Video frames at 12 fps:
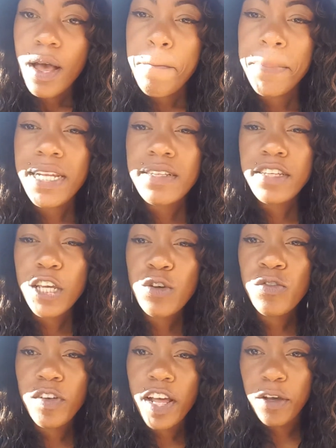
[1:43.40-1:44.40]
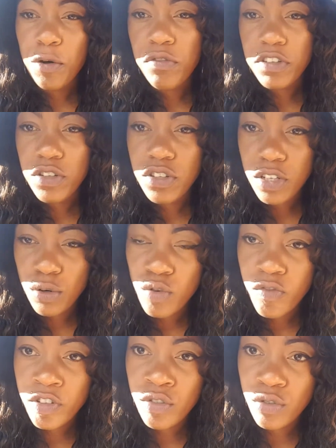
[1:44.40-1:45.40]
But let's say you fly over, you jet
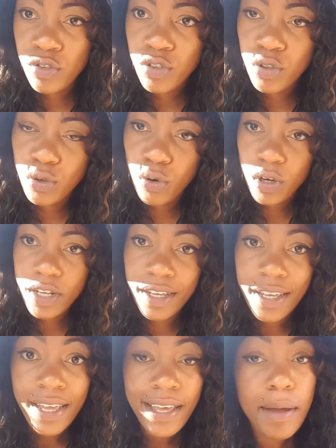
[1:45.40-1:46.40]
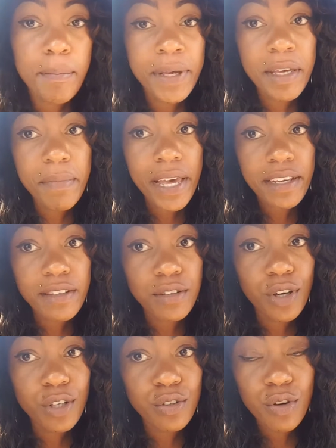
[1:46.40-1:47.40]
over to New York. A Big Mac is
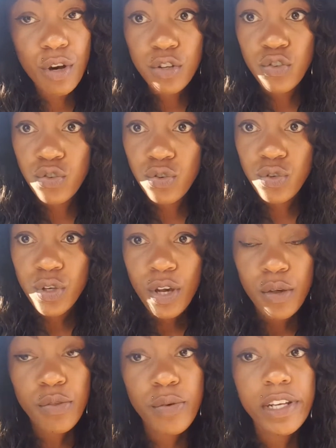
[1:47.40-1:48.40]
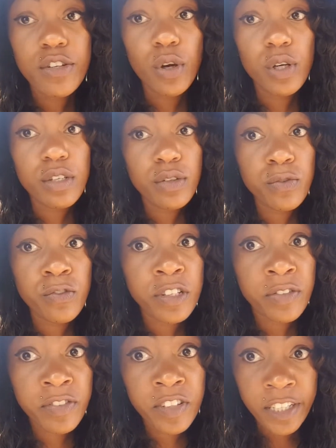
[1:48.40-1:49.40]
going to cost you
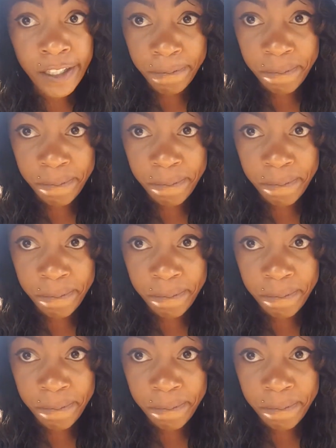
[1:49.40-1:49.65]
$3.50.